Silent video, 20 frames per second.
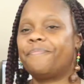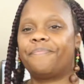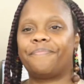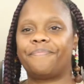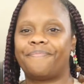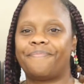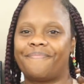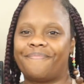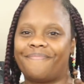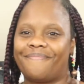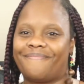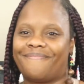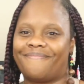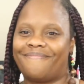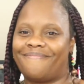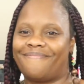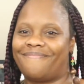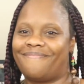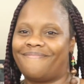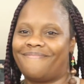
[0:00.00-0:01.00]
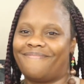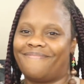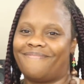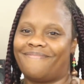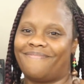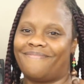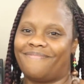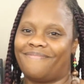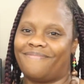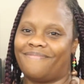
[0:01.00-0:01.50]

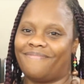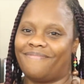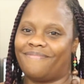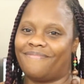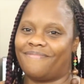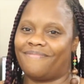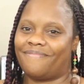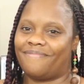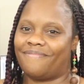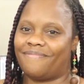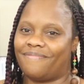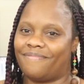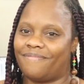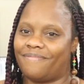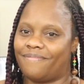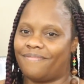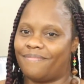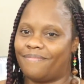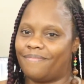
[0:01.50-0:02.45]
The person shown says nothing.